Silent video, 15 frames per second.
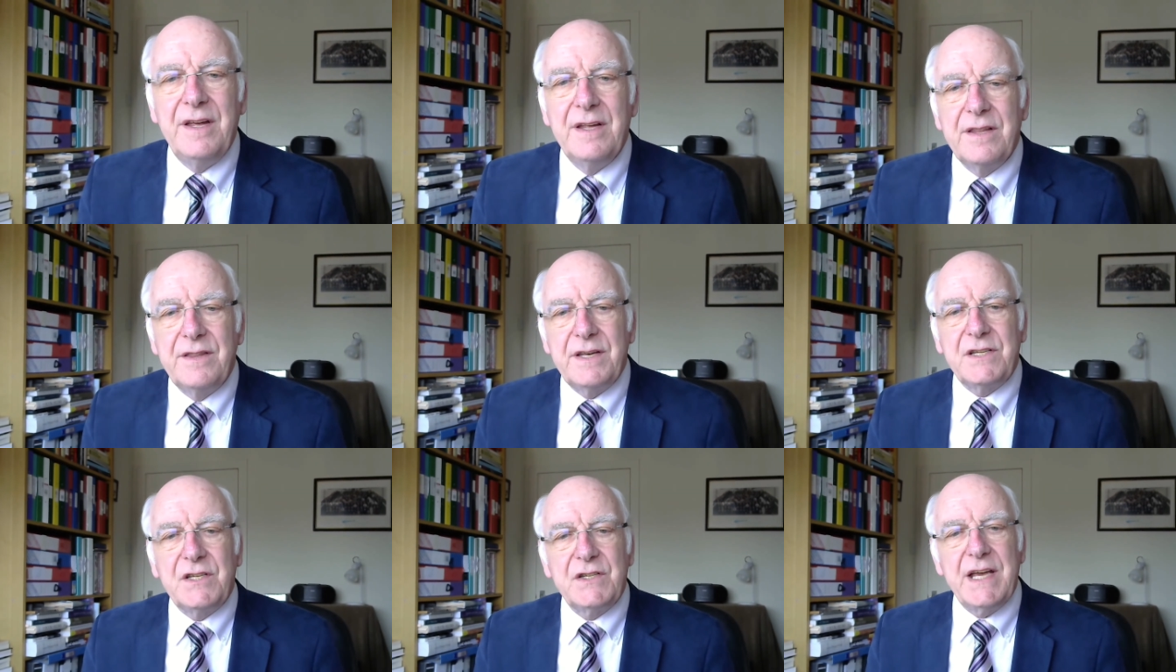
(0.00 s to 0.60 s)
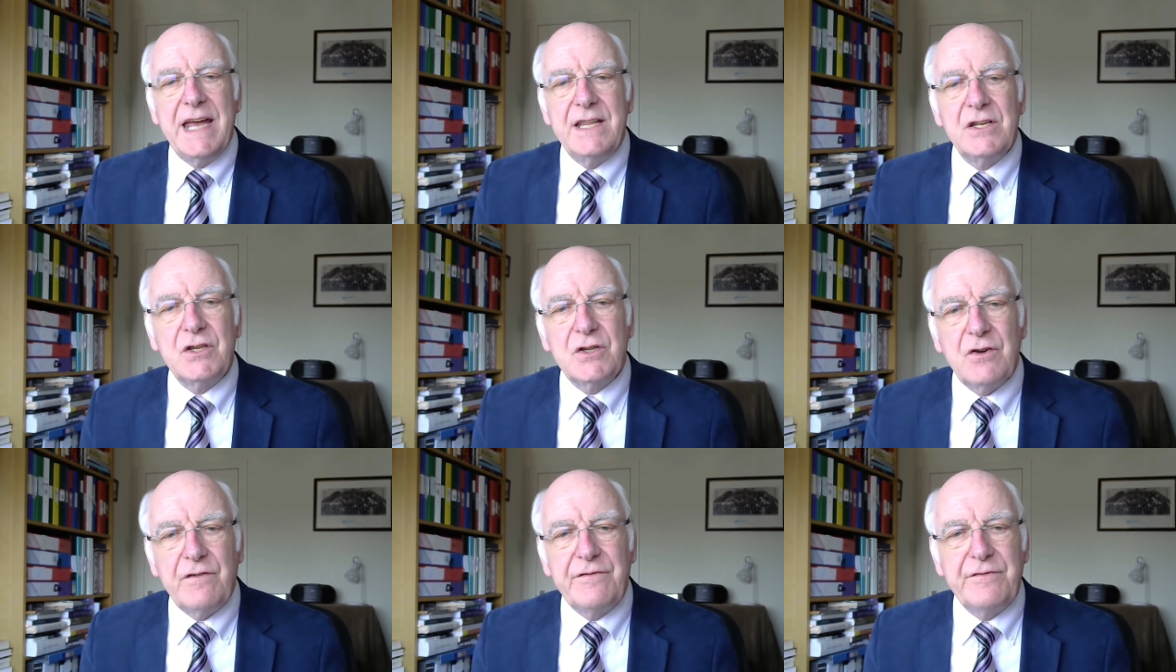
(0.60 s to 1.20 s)
this sense
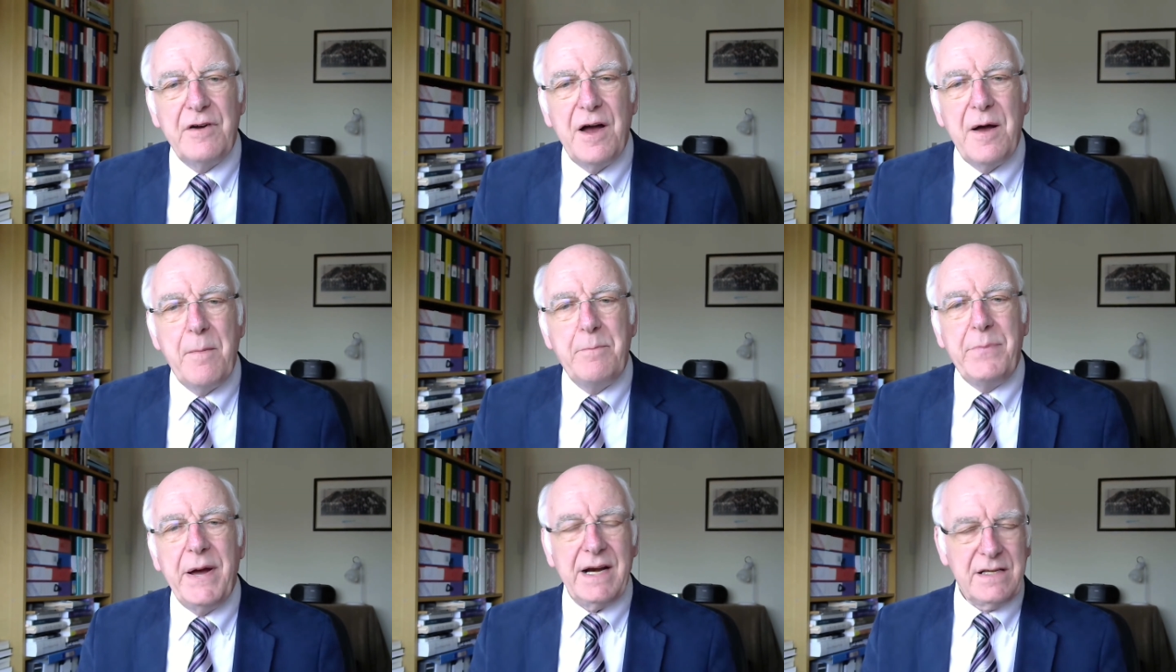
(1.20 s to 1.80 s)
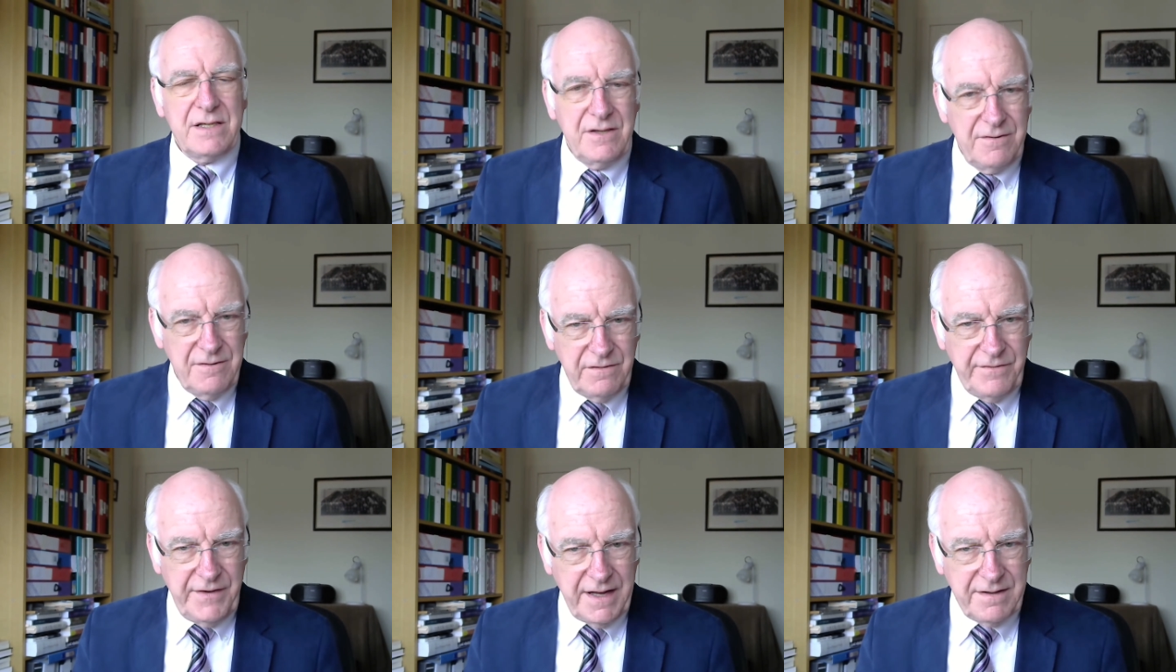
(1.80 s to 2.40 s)
of personal
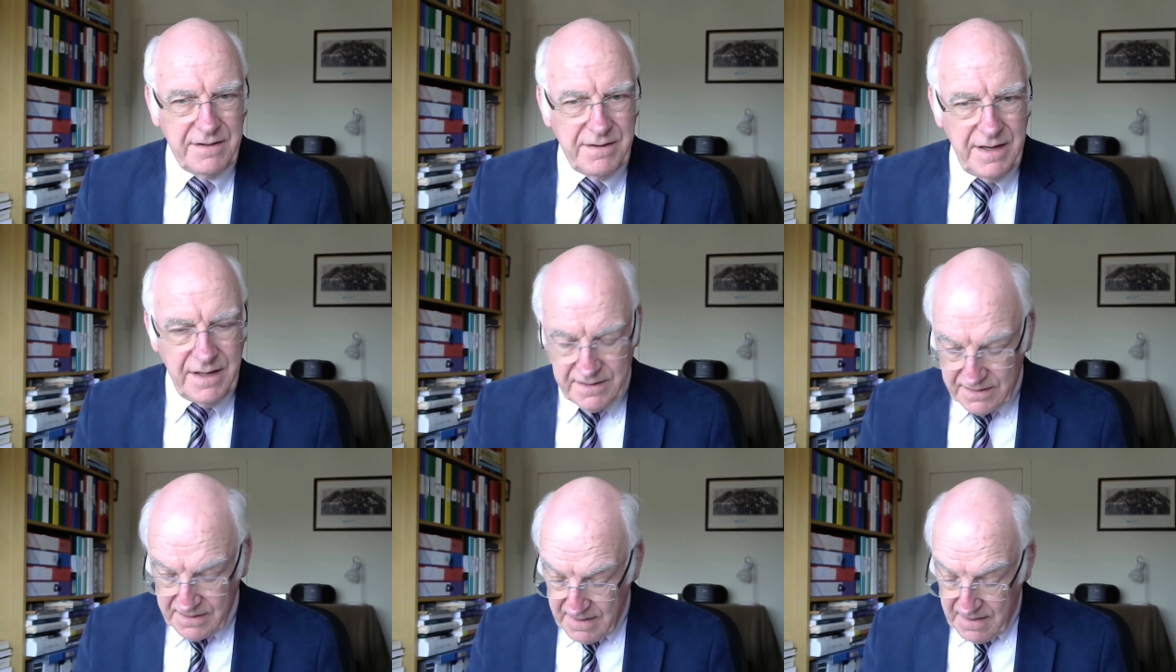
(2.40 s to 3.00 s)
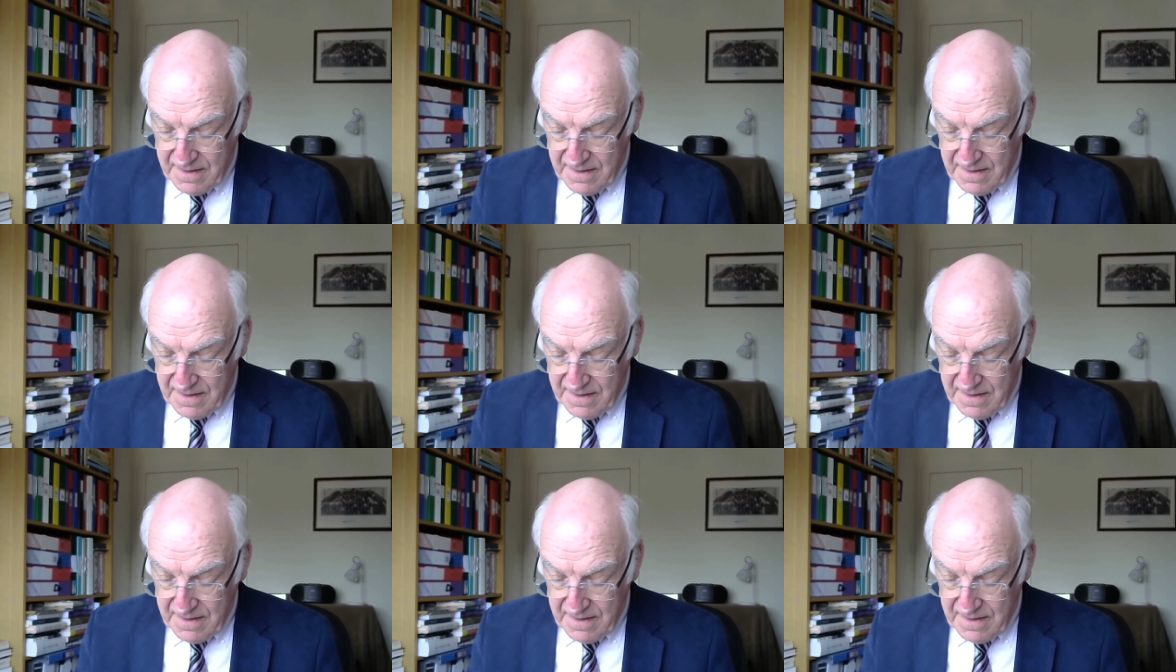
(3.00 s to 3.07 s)
victories,